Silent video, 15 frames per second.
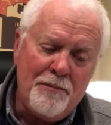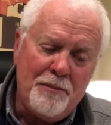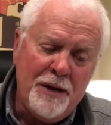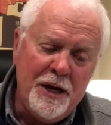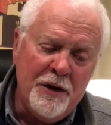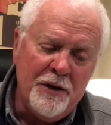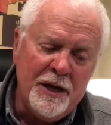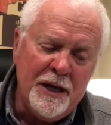
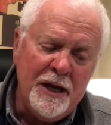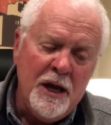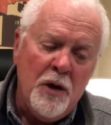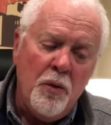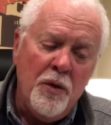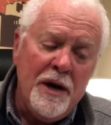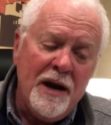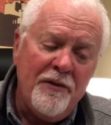period,
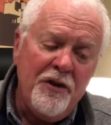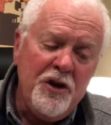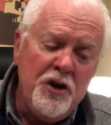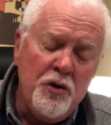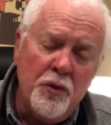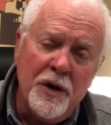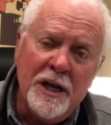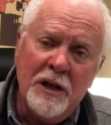whenever you
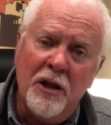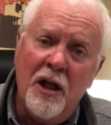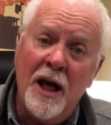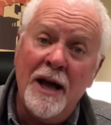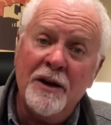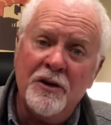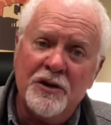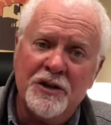
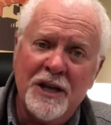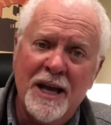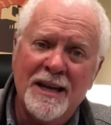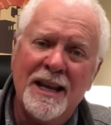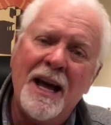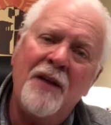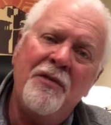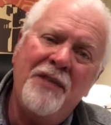reclined or sat
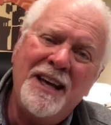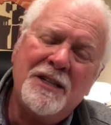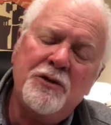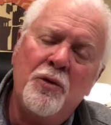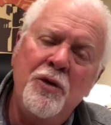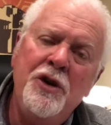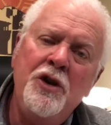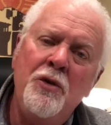down, that's
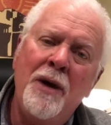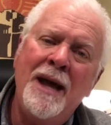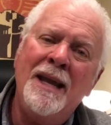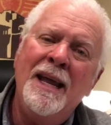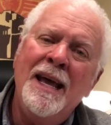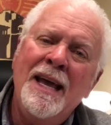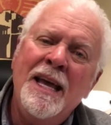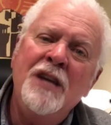when you ate.
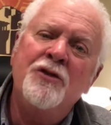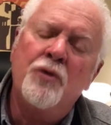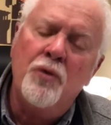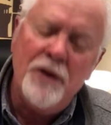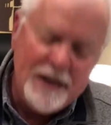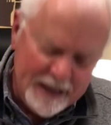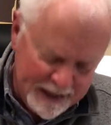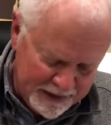He's
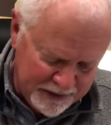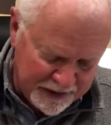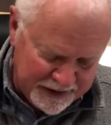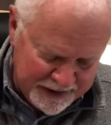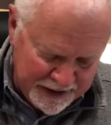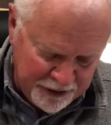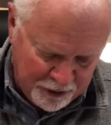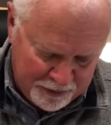ringing the
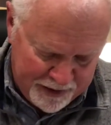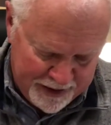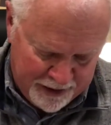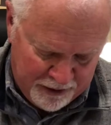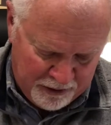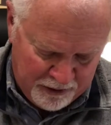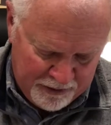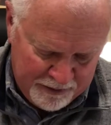dinner bell.